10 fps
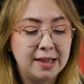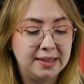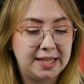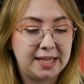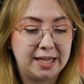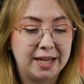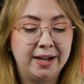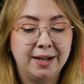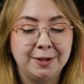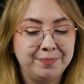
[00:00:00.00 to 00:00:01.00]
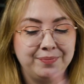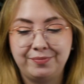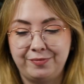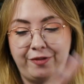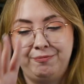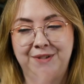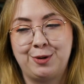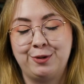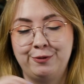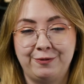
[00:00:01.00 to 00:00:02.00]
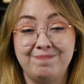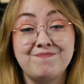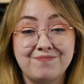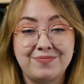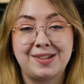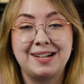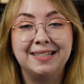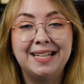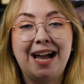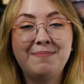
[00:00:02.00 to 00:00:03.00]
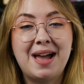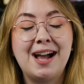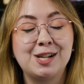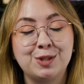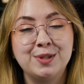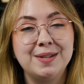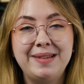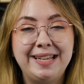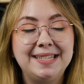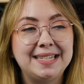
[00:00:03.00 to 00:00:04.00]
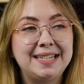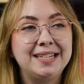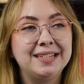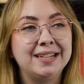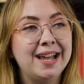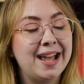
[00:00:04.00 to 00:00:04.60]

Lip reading: The sort of climax was amazing.